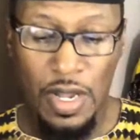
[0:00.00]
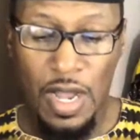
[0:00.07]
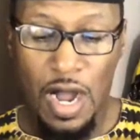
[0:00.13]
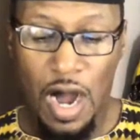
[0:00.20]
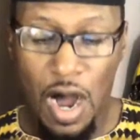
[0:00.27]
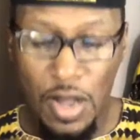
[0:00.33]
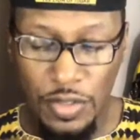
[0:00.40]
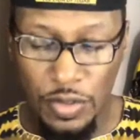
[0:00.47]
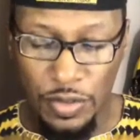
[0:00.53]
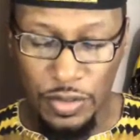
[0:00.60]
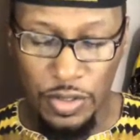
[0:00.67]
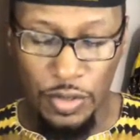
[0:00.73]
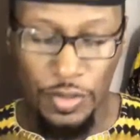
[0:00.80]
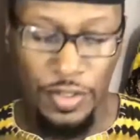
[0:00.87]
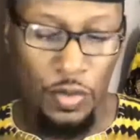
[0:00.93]
also
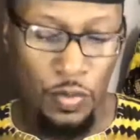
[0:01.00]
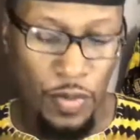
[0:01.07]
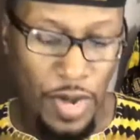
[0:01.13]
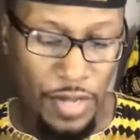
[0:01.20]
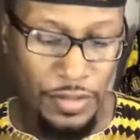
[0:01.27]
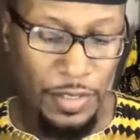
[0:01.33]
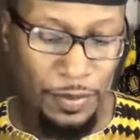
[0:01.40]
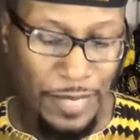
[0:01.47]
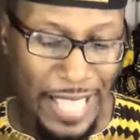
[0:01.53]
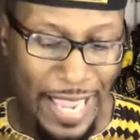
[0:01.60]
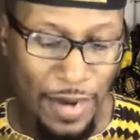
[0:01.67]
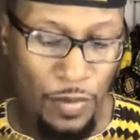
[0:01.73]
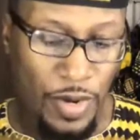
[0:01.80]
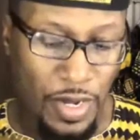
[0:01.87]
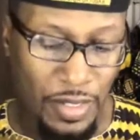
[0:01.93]
included the wealthy
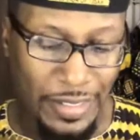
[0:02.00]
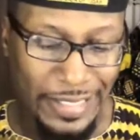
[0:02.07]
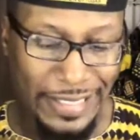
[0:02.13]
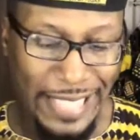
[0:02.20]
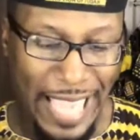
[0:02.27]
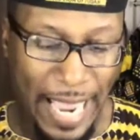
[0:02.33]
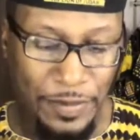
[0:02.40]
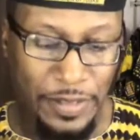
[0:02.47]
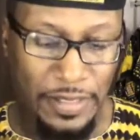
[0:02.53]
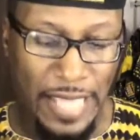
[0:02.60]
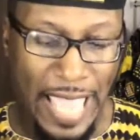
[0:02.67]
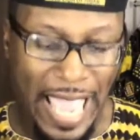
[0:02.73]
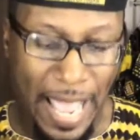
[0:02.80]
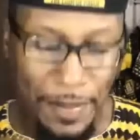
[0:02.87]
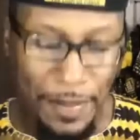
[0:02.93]
black whaling captain
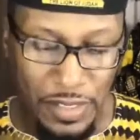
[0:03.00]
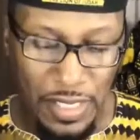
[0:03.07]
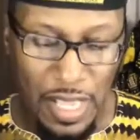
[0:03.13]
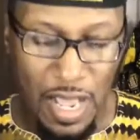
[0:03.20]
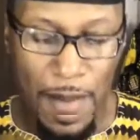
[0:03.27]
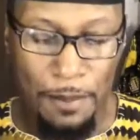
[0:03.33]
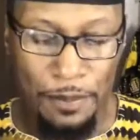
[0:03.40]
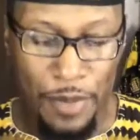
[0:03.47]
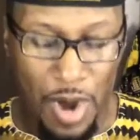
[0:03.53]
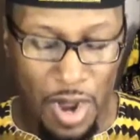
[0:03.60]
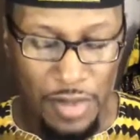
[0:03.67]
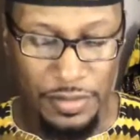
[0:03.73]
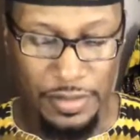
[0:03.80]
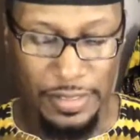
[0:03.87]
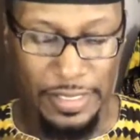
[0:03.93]
Absalom
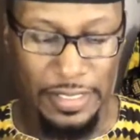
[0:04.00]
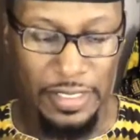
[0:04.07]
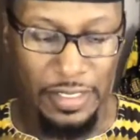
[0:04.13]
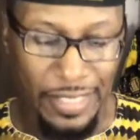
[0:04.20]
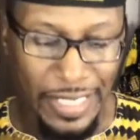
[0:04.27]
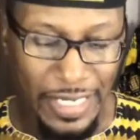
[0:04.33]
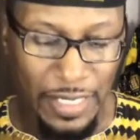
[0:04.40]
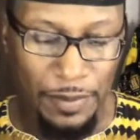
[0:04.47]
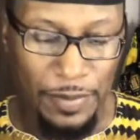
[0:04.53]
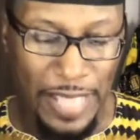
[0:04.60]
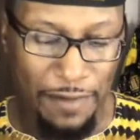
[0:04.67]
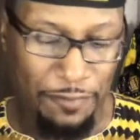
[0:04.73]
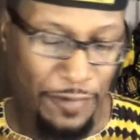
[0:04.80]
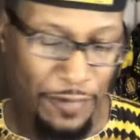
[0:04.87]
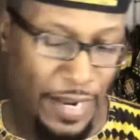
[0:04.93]
Boston and the leading
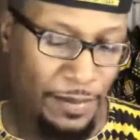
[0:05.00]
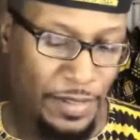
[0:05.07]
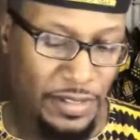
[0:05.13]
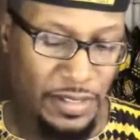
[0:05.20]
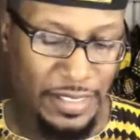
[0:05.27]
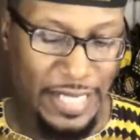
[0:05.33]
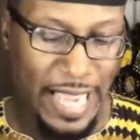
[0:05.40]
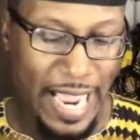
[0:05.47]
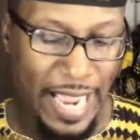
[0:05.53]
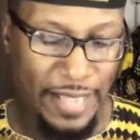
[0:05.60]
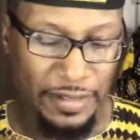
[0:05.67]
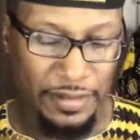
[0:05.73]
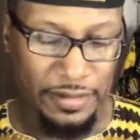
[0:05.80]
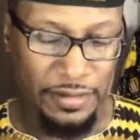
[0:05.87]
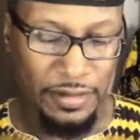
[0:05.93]
black families of the
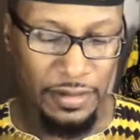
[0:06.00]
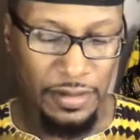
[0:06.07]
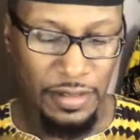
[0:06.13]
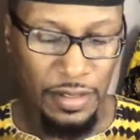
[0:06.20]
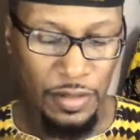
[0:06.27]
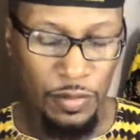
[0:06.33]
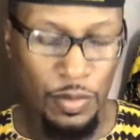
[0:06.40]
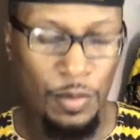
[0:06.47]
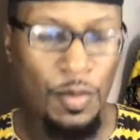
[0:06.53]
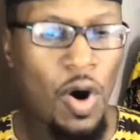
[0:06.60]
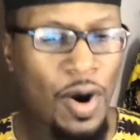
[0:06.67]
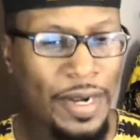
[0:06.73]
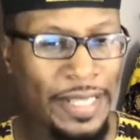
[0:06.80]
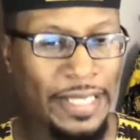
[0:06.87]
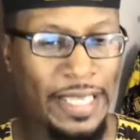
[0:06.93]
island. When
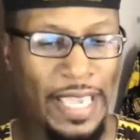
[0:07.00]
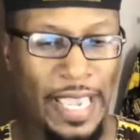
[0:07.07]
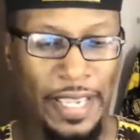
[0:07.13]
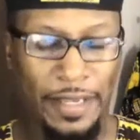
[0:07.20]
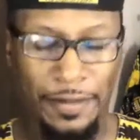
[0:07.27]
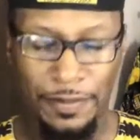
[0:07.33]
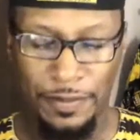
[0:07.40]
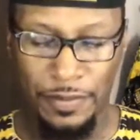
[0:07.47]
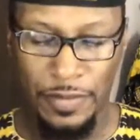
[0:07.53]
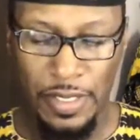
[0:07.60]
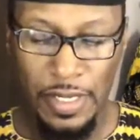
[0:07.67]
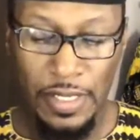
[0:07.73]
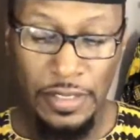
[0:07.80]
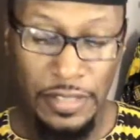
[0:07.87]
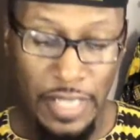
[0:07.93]
morning came,
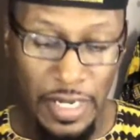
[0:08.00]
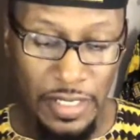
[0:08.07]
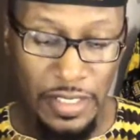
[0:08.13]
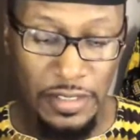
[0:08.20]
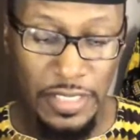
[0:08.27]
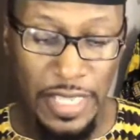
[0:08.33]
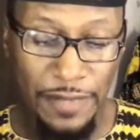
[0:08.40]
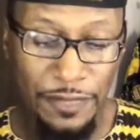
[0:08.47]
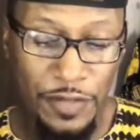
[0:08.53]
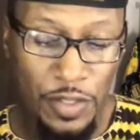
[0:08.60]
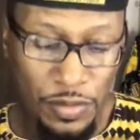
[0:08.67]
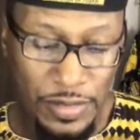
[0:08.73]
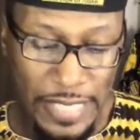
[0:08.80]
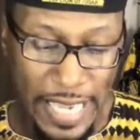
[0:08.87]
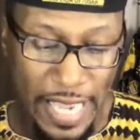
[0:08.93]
Douglas left
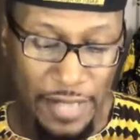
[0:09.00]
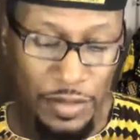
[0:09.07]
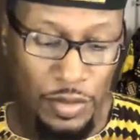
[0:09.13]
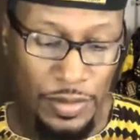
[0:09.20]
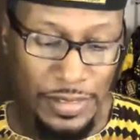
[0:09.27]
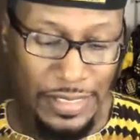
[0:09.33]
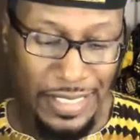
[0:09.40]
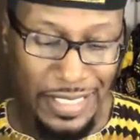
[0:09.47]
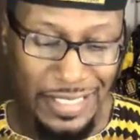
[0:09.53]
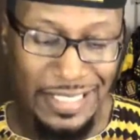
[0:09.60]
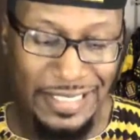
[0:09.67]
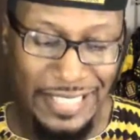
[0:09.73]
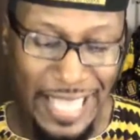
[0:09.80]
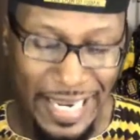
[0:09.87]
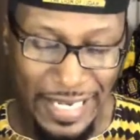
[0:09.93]
Newtown to attend the
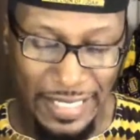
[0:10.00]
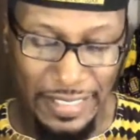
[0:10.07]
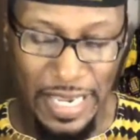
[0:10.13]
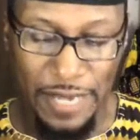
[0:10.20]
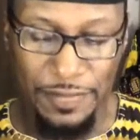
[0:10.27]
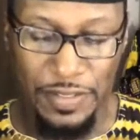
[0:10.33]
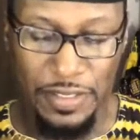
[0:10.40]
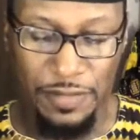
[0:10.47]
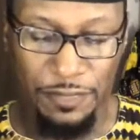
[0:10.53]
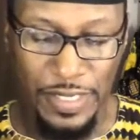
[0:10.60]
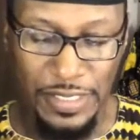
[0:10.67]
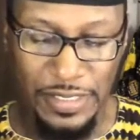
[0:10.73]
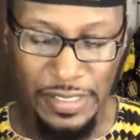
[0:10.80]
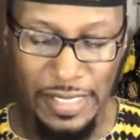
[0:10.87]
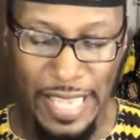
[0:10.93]
second day of the
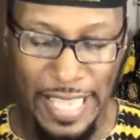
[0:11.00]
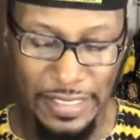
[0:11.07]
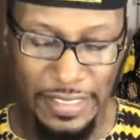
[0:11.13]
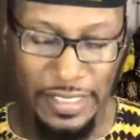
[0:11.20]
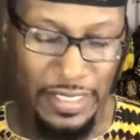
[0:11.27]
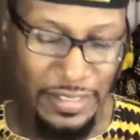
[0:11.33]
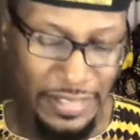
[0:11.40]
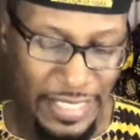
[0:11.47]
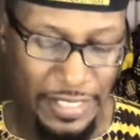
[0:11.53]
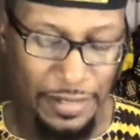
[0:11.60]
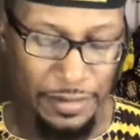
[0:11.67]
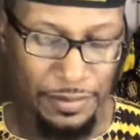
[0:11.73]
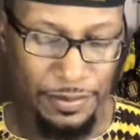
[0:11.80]
convention at the Athenaeum.